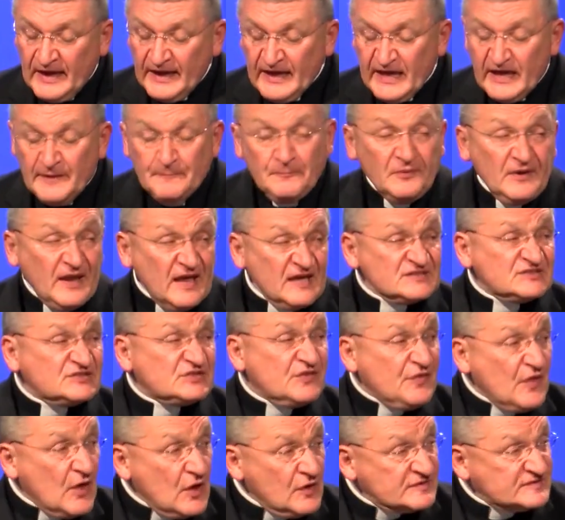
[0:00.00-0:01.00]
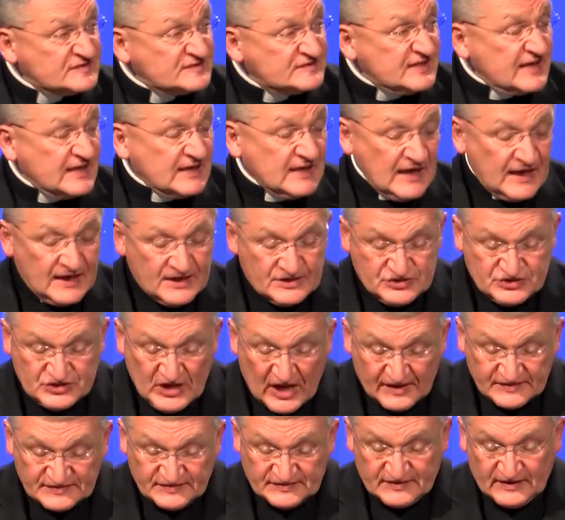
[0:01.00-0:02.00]
He blessed those seeking
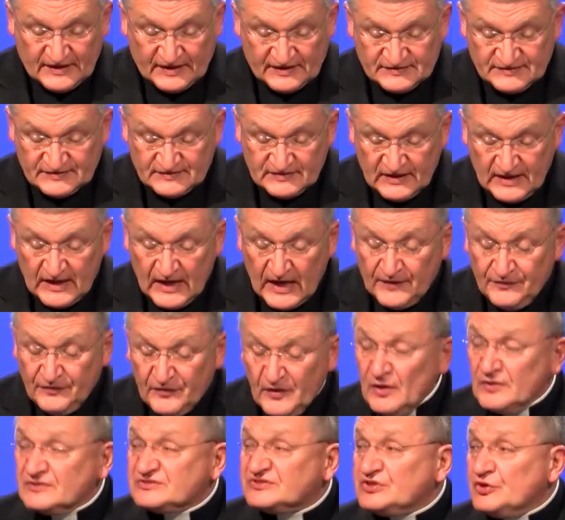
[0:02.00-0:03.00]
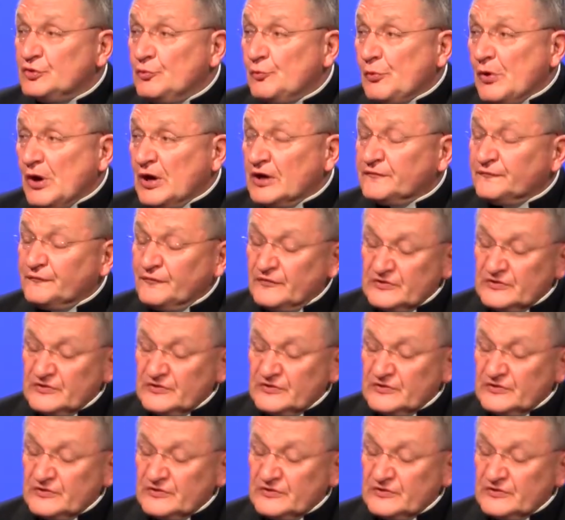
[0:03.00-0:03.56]
justice and those who worked